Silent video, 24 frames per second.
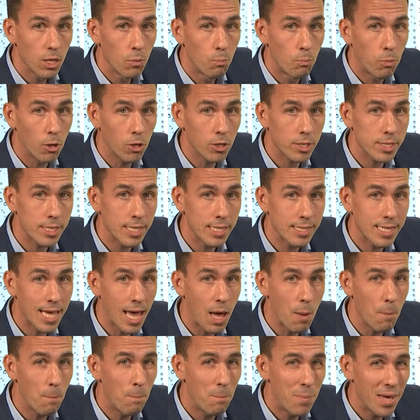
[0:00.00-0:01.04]
The boxes
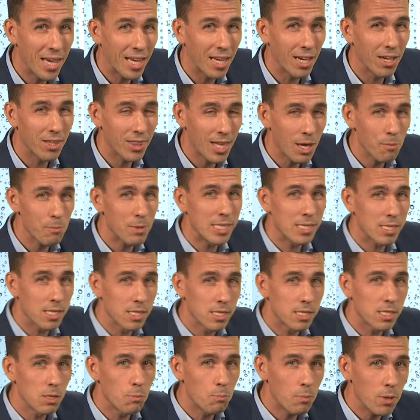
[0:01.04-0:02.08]
get bigger, and that means
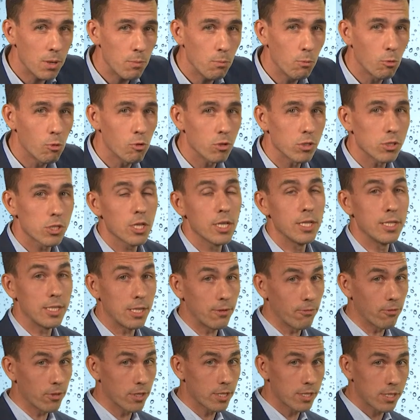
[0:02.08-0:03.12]
there's a bit more
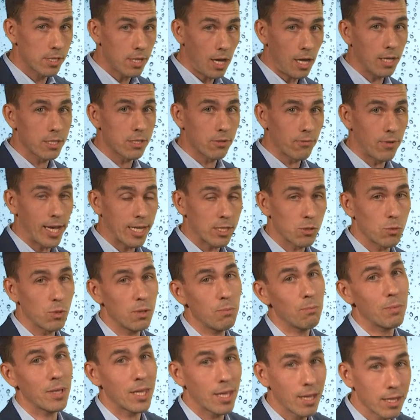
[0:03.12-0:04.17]
uncertainty for the start of next
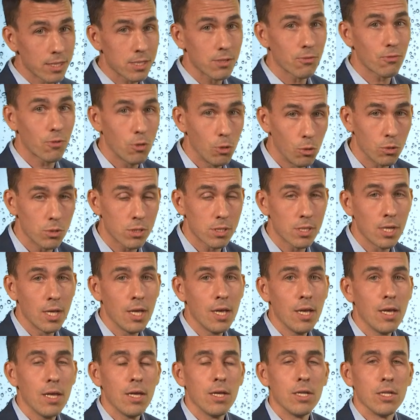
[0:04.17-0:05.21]
week because, of course,
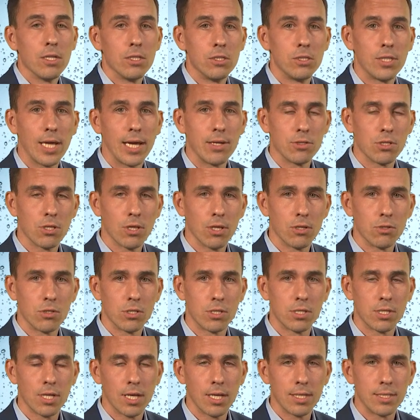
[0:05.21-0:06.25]
down to
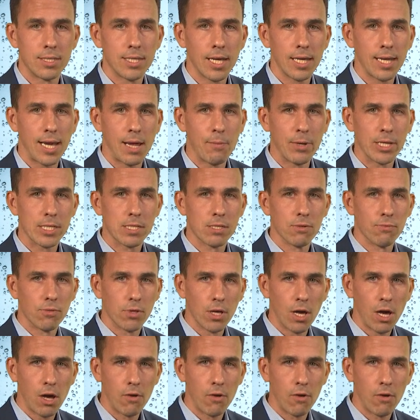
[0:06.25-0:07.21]
those uh, dynamics of the